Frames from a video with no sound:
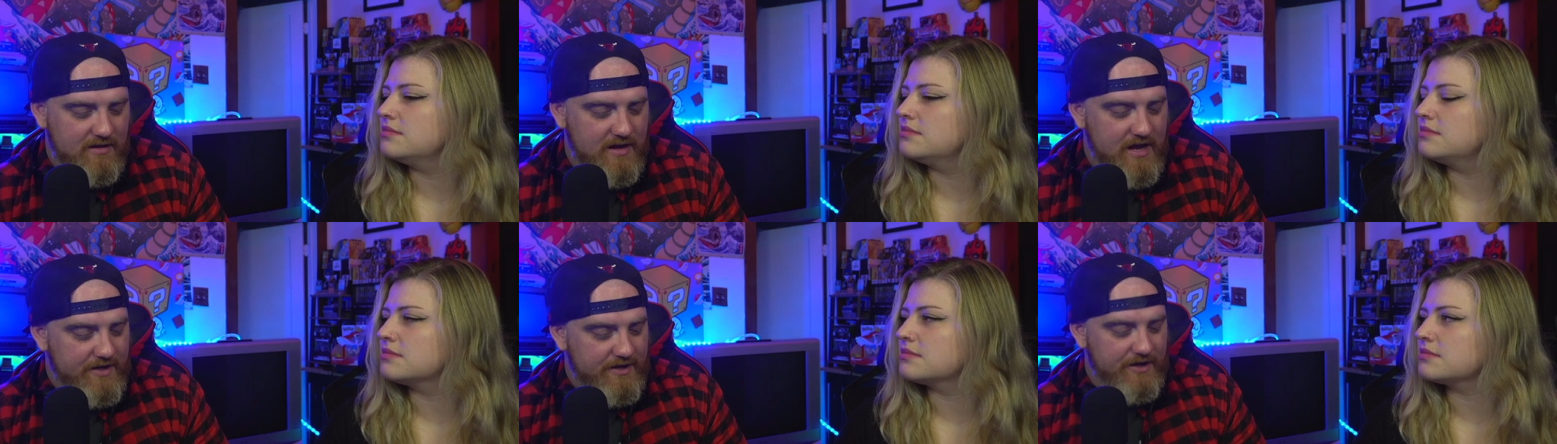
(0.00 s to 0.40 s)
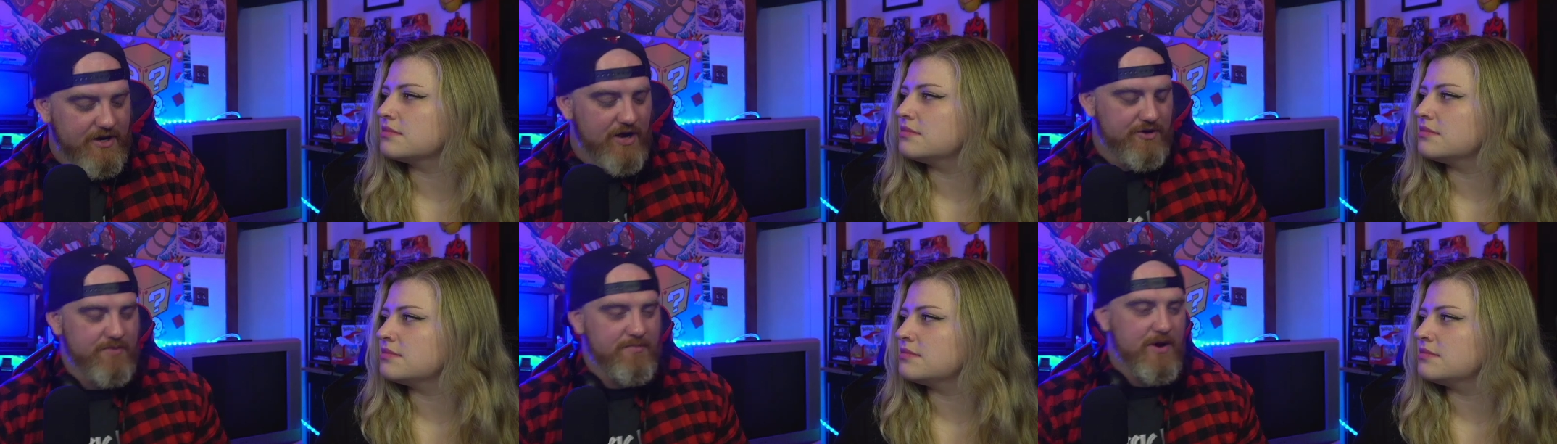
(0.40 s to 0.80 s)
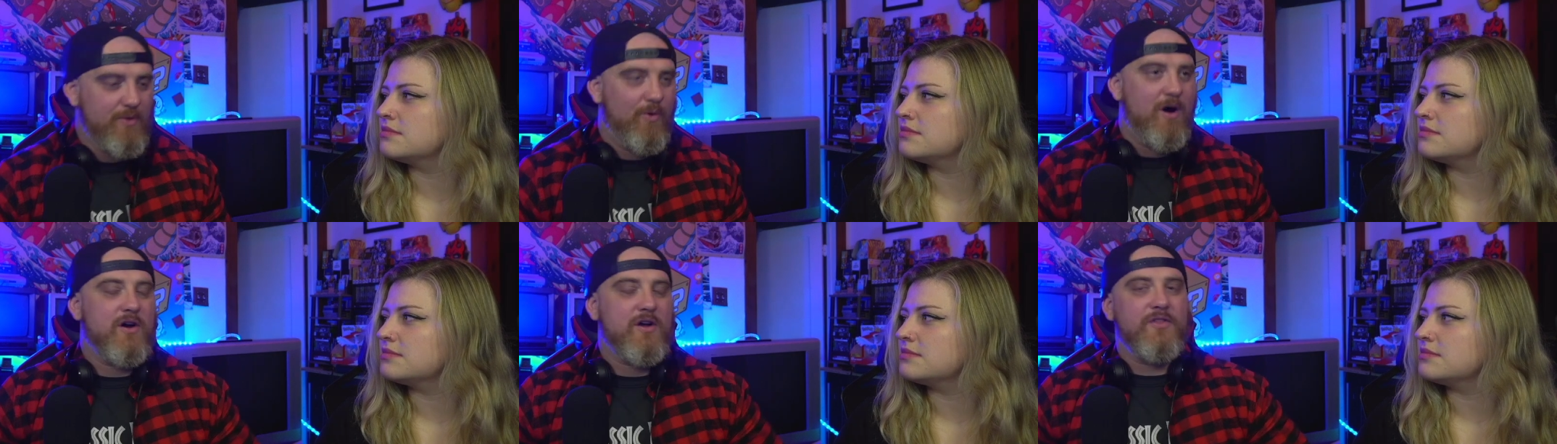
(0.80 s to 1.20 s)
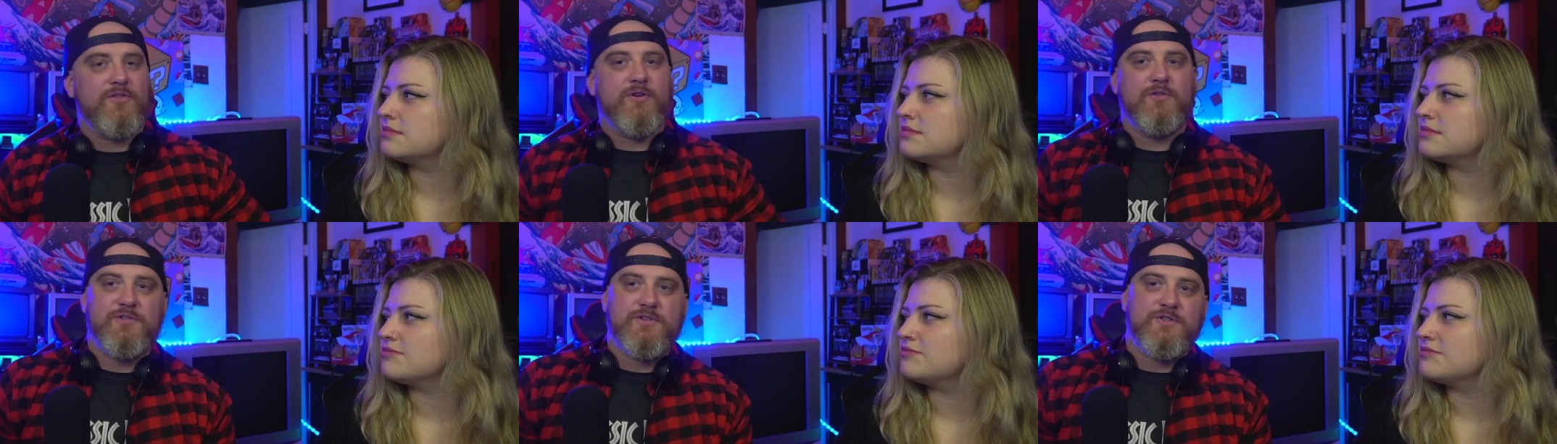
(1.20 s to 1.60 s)
Speaker 1: you know you'd be walking through the
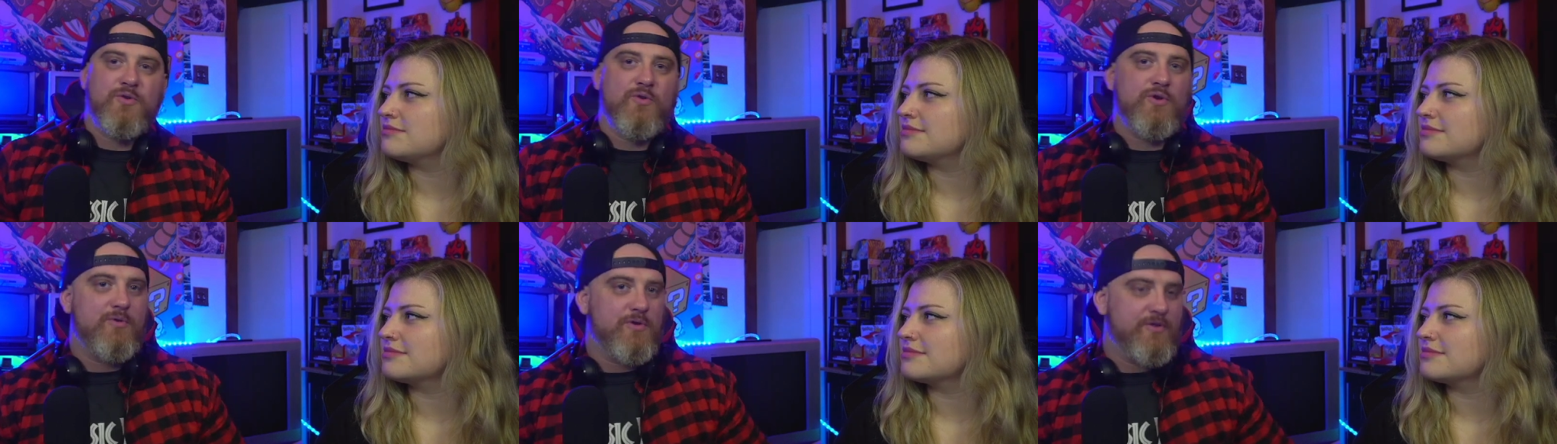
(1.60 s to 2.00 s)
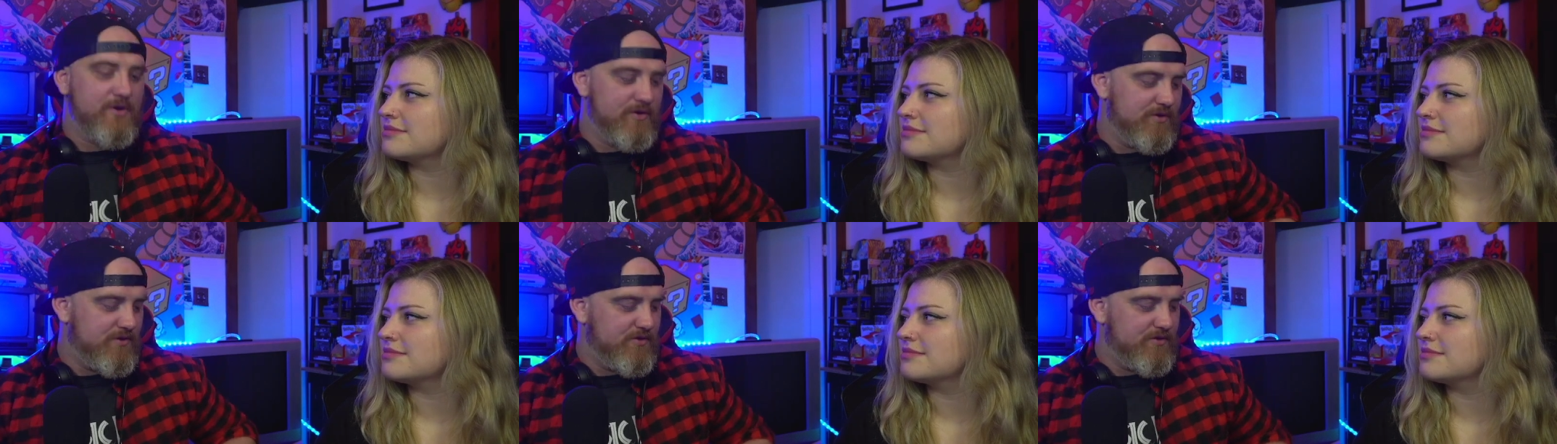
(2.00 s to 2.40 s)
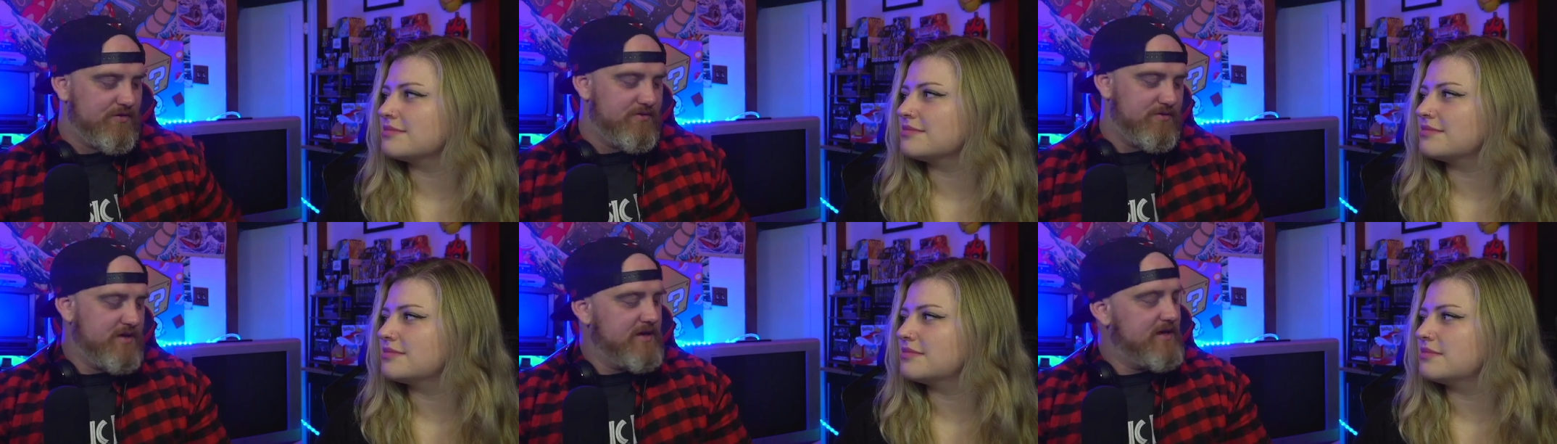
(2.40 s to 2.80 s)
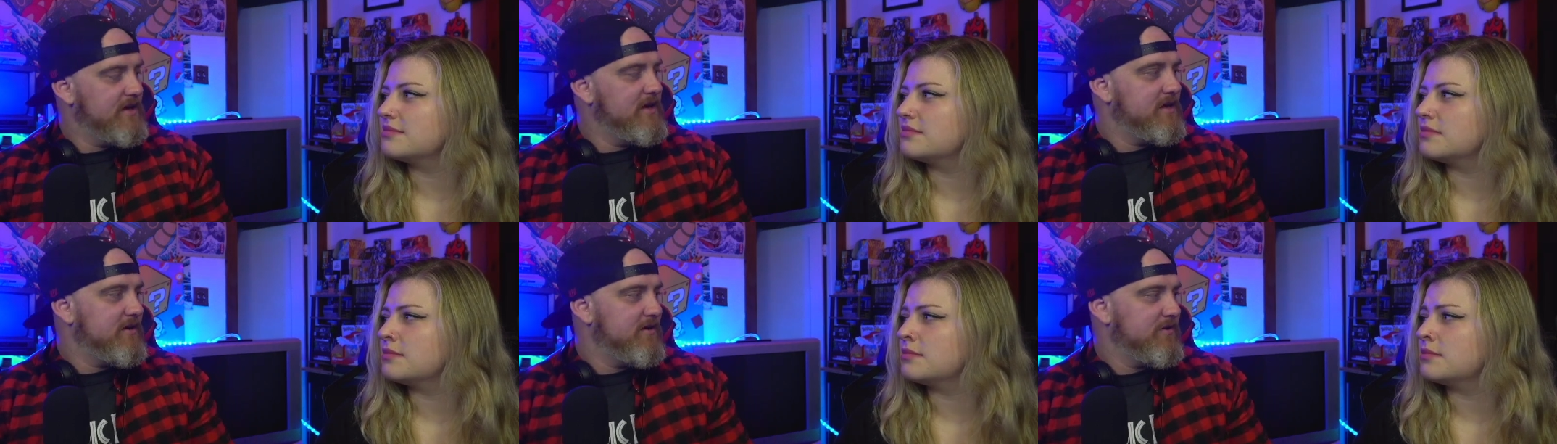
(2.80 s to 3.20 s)
store with your little
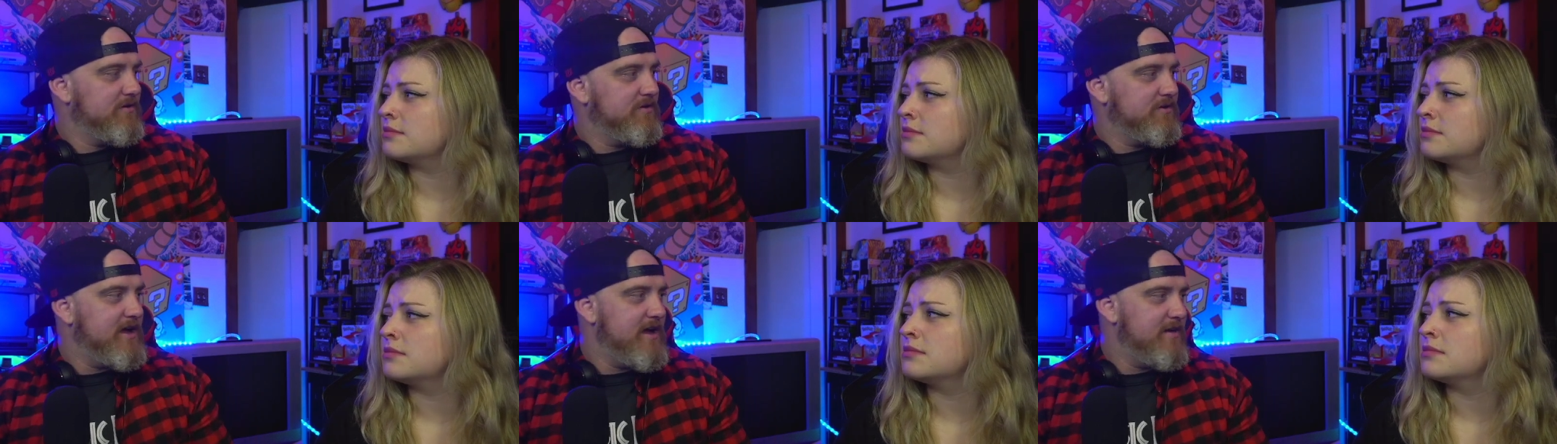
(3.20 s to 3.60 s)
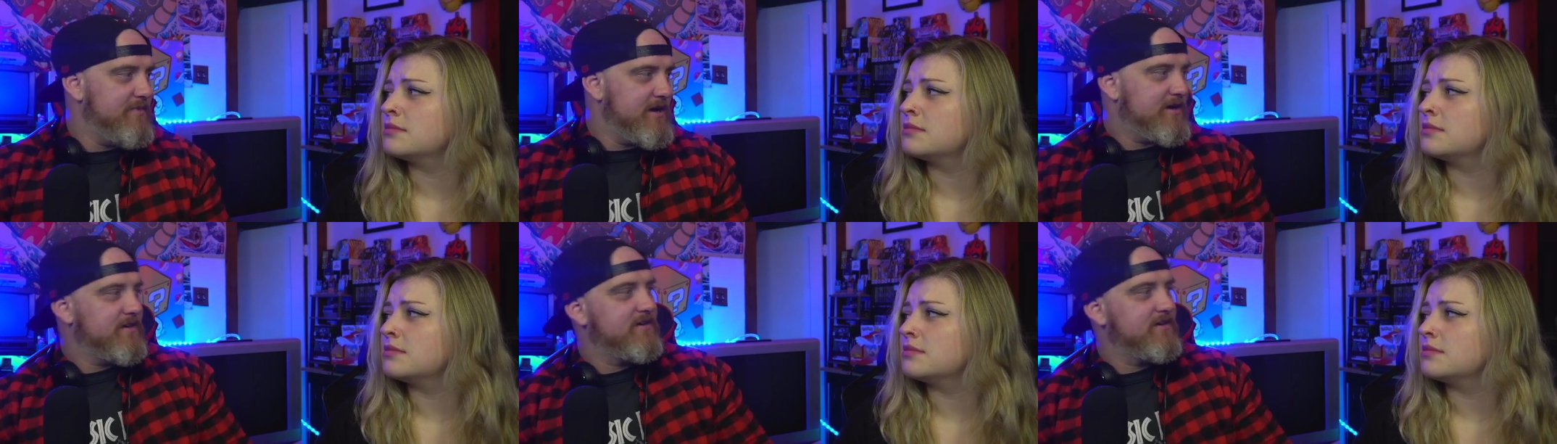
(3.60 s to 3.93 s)
your little gimmick,